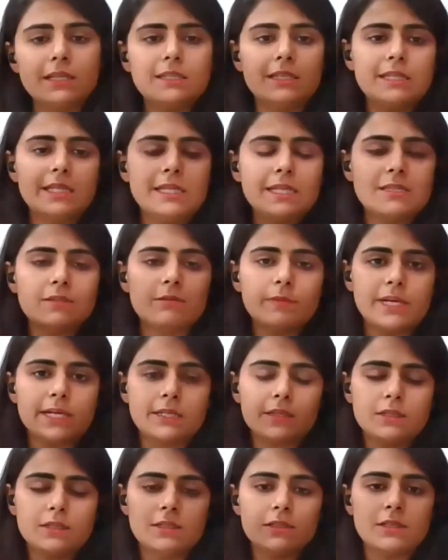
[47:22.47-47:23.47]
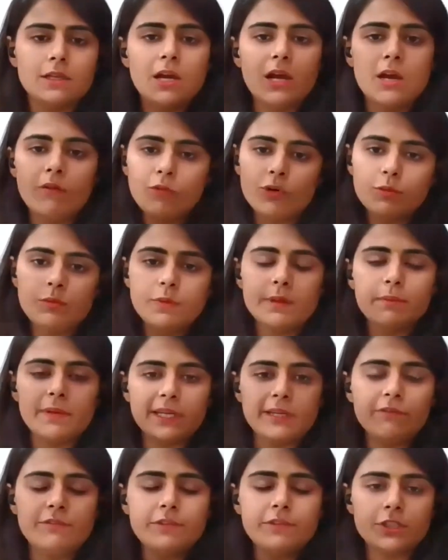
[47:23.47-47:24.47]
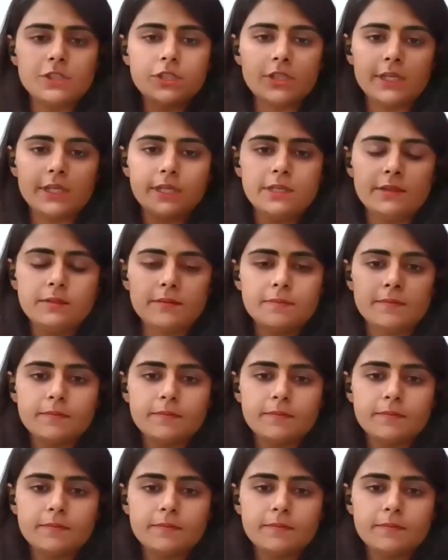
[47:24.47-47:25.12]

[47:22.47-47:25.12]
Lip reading: in these matters would be beneficiary.